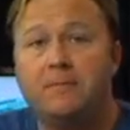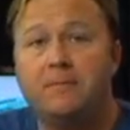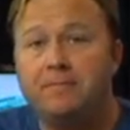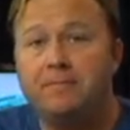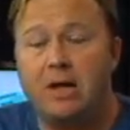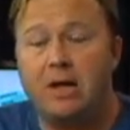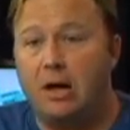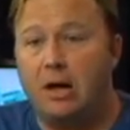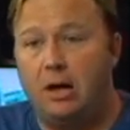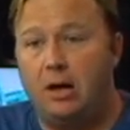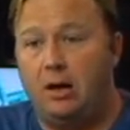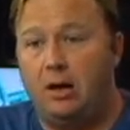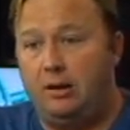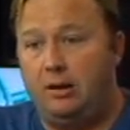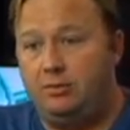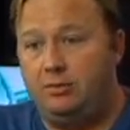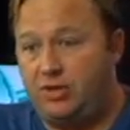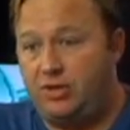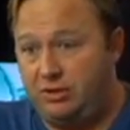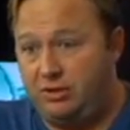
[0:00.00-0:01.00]

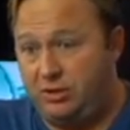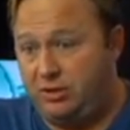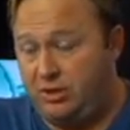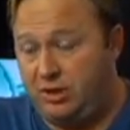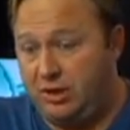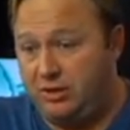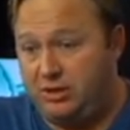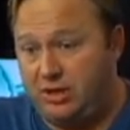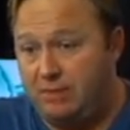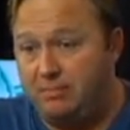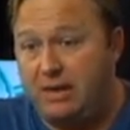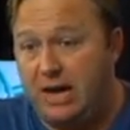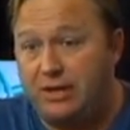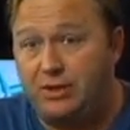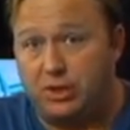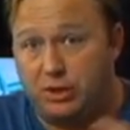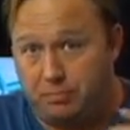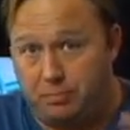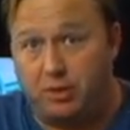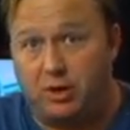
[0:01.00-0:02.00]
in some
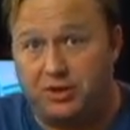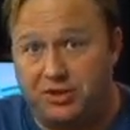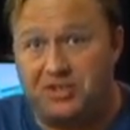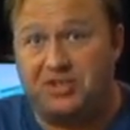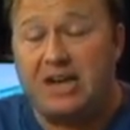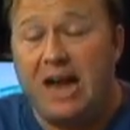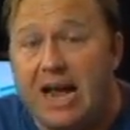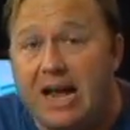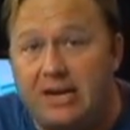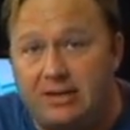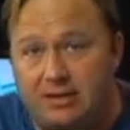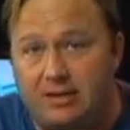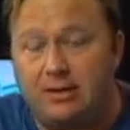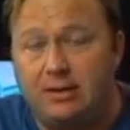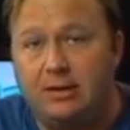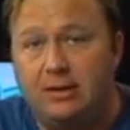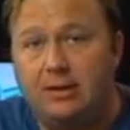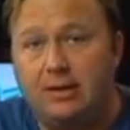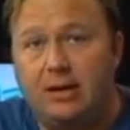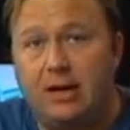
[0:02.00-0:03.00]
cases per state,
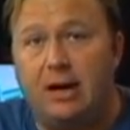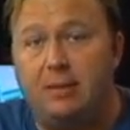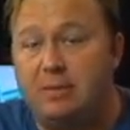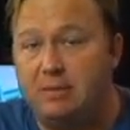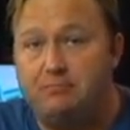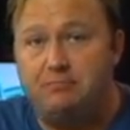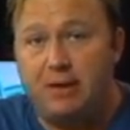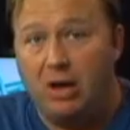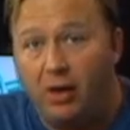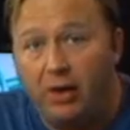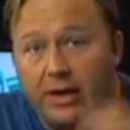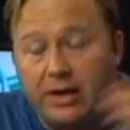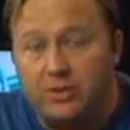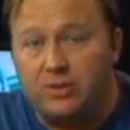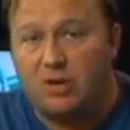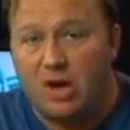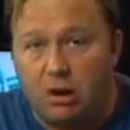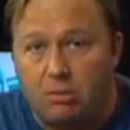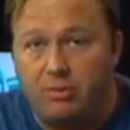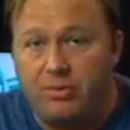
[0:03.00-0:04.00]
but
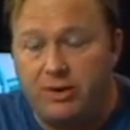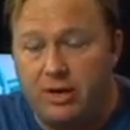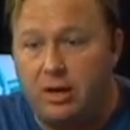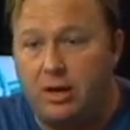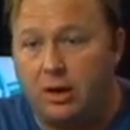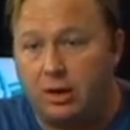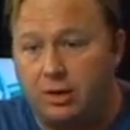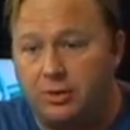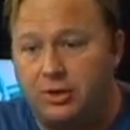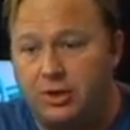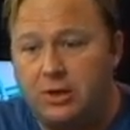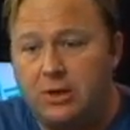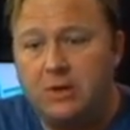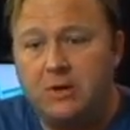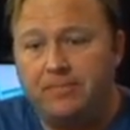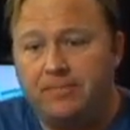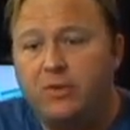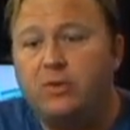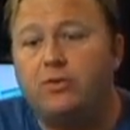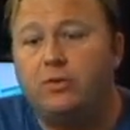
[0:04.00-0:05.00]
billions over the years,
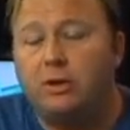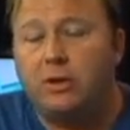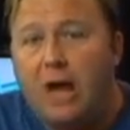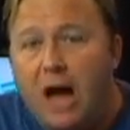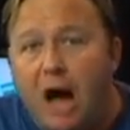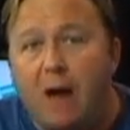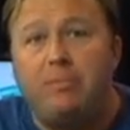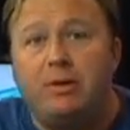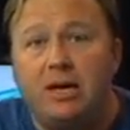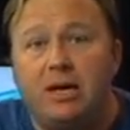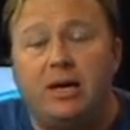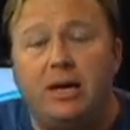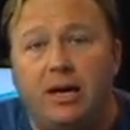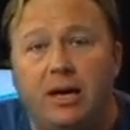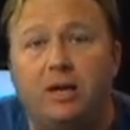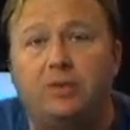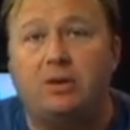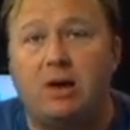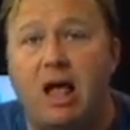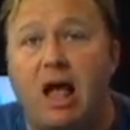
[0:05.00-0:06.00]

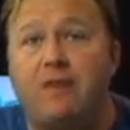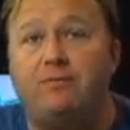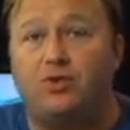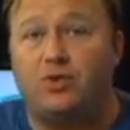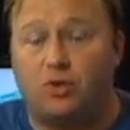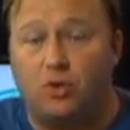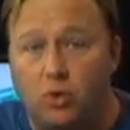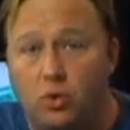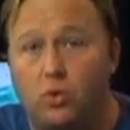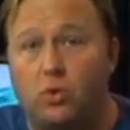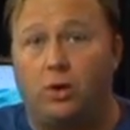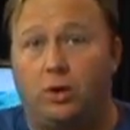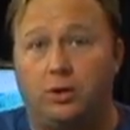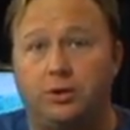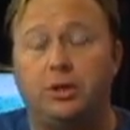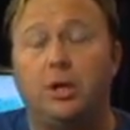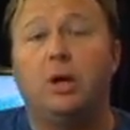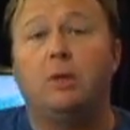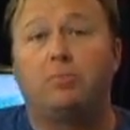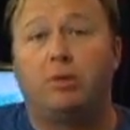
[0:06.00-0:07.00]
lobbying to have
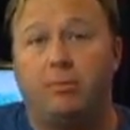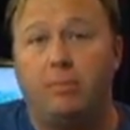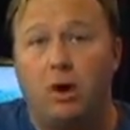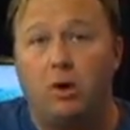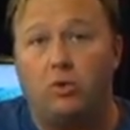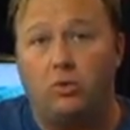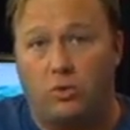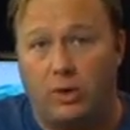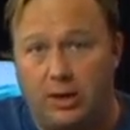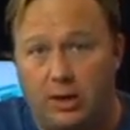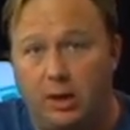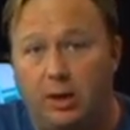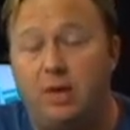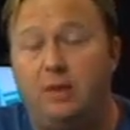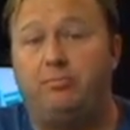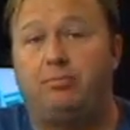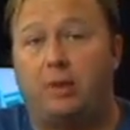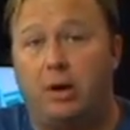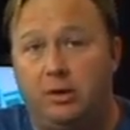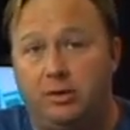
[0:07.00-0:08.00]
schools promote
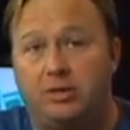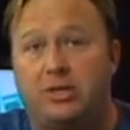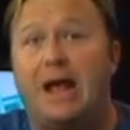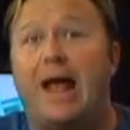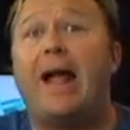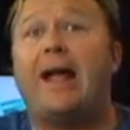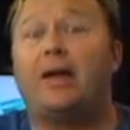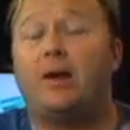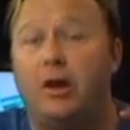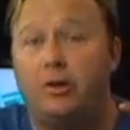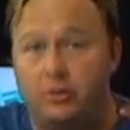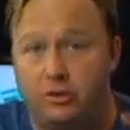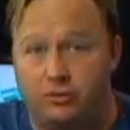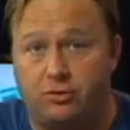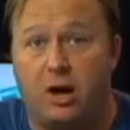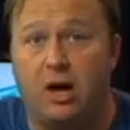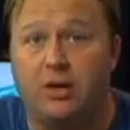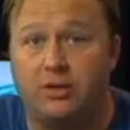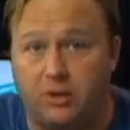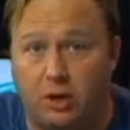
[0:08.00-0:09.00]
Ritalin, Prozac, and other
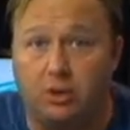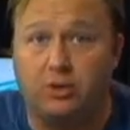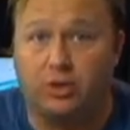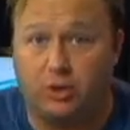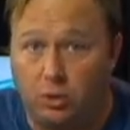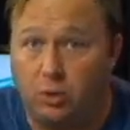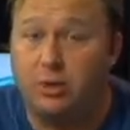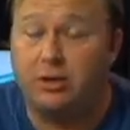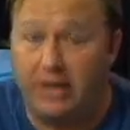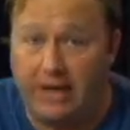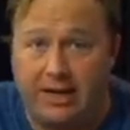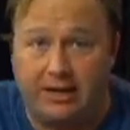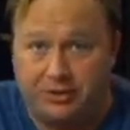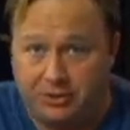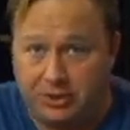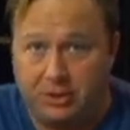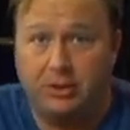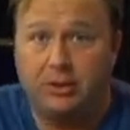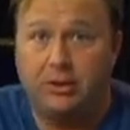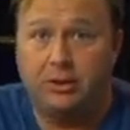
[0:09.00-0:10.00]
drugs on school
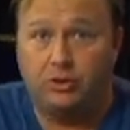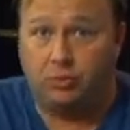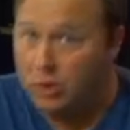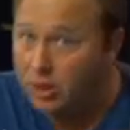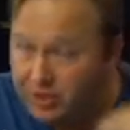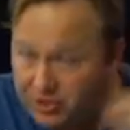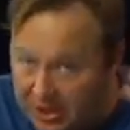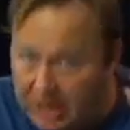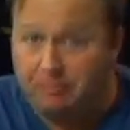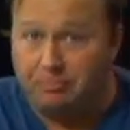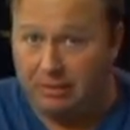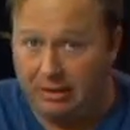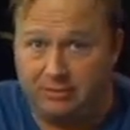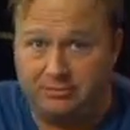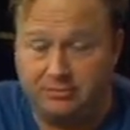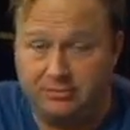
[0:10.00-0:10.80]
kids. It's real simple.